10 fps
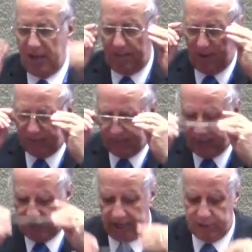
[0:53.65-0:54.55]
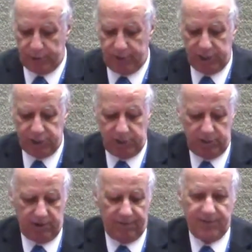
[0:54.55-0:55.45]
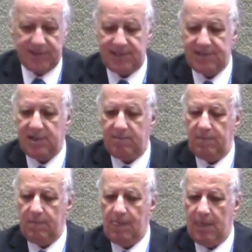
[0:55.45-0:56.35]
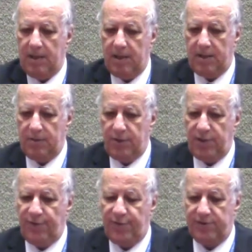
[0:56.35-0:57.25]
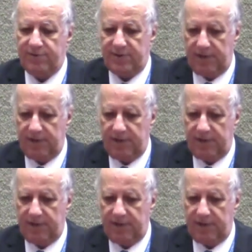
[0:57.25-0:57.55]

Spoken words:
about the introduction of the system, the different